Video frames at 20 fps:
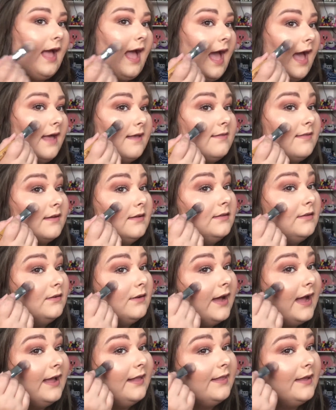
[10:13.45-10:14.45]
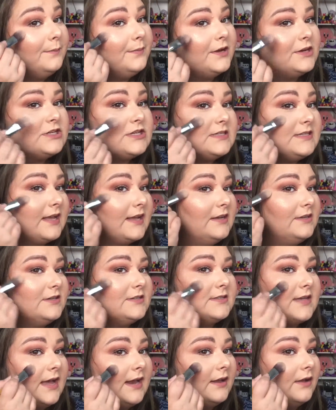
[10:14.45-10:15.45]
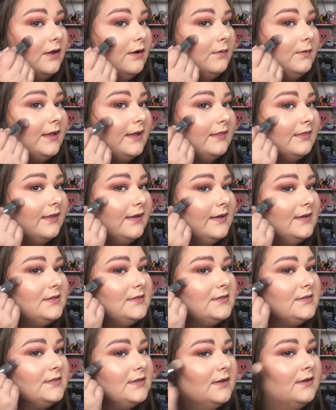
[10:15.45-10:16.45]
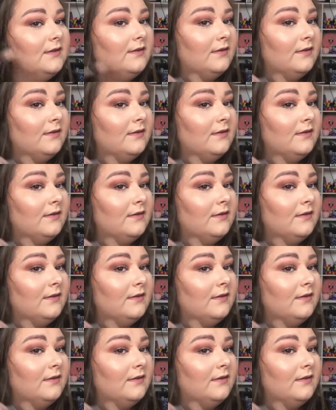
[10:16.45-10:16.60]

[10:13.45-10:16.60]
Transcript: as like a little highlight brush because I can just kind of go like this